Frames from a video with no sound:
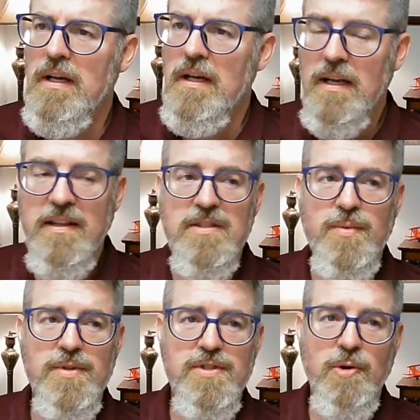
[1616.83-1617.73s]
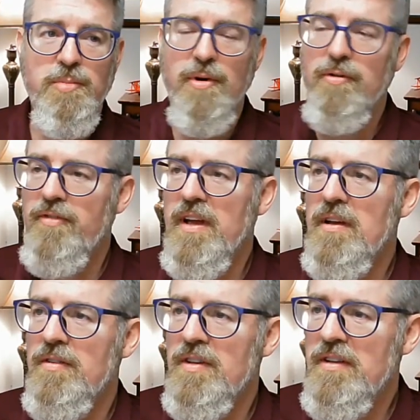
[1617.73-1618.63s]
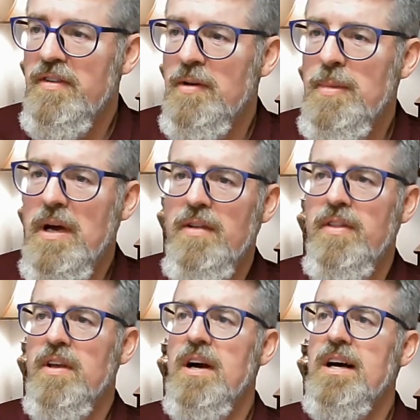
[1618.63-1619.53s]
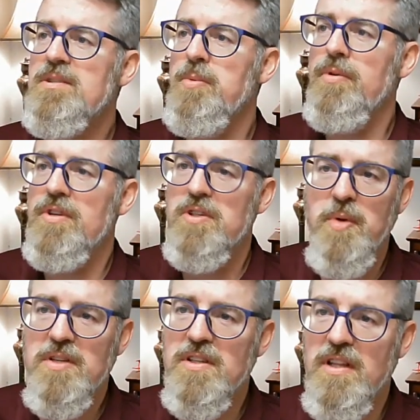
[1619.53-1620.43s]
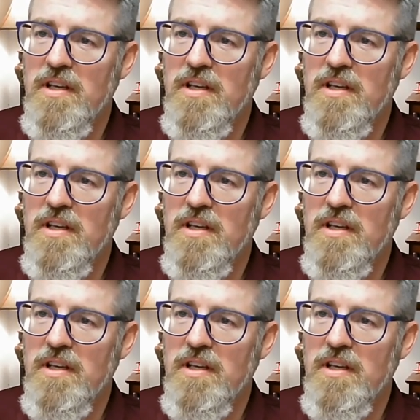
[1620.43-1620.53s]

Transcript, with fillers: and that's what's so profound, even about the gospel and especially the